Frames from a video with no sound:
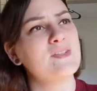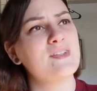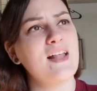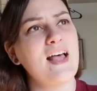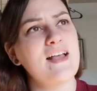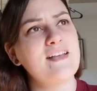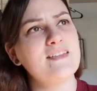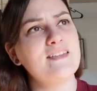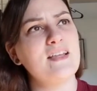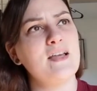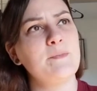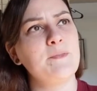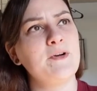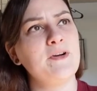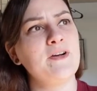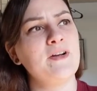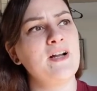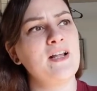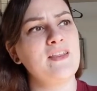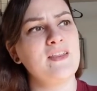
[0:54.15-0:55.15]
last
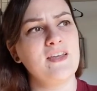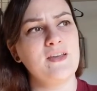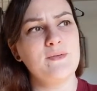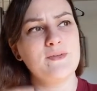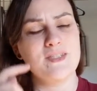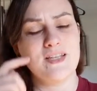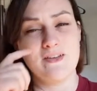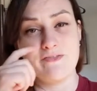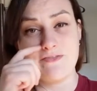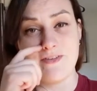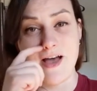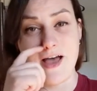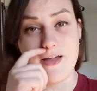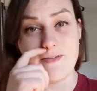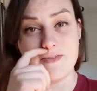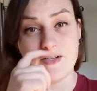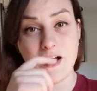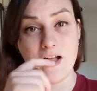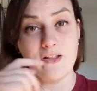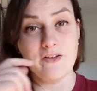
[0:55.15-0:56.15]
summer, and I think it was like
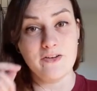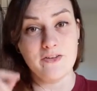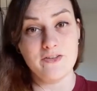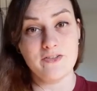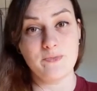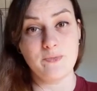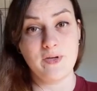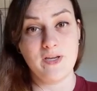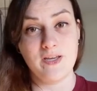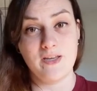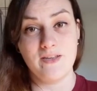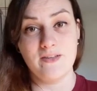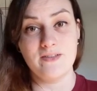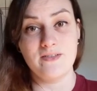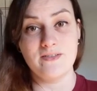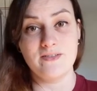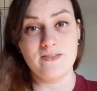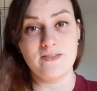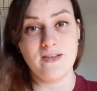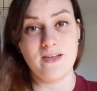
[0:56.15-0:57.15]
$5
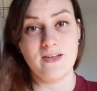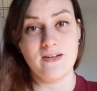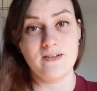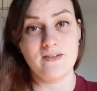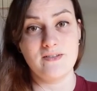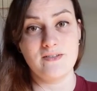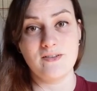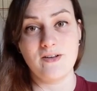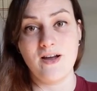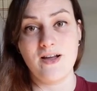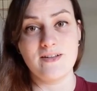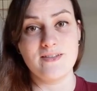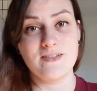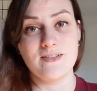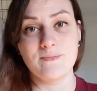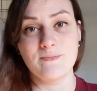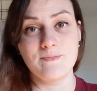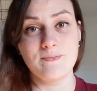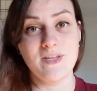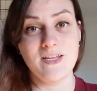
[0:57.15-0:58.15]
because it got
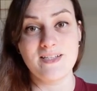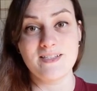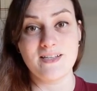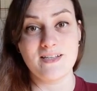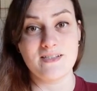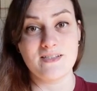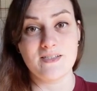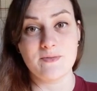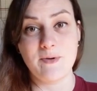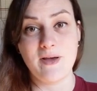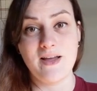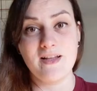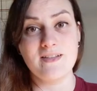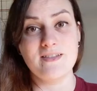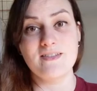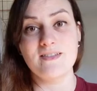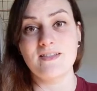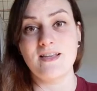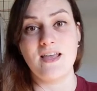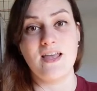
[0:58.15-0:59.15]
some like
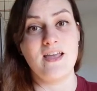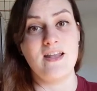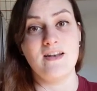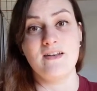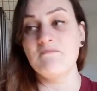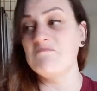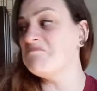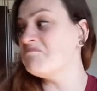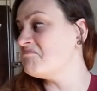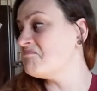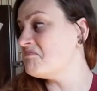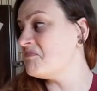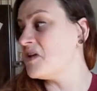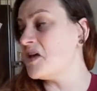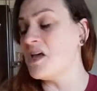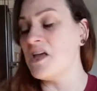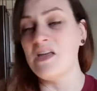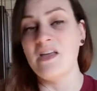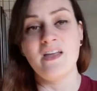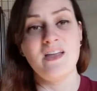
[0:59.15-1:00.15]
sunspots, and
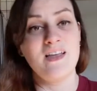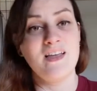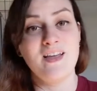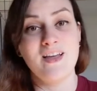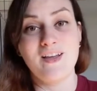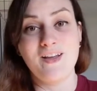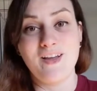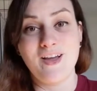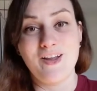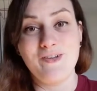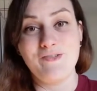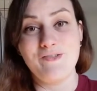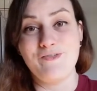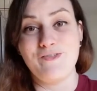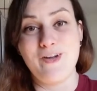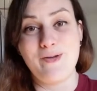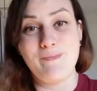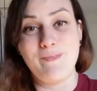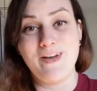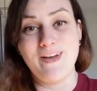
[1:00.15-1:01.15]
got it
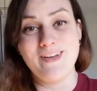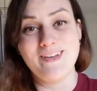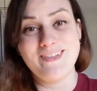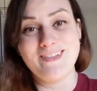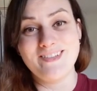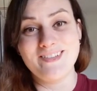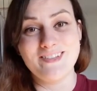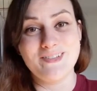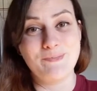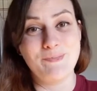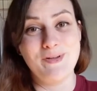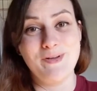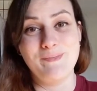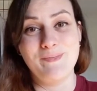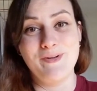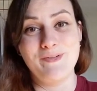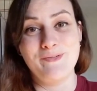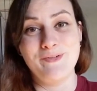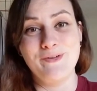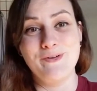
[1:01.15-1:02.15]
for $5. It's been
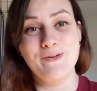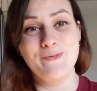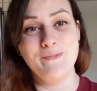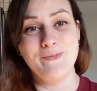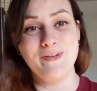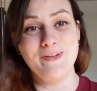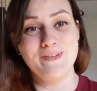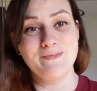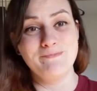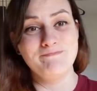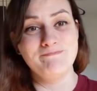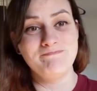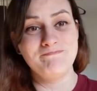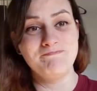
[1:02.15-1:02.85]
in my room, and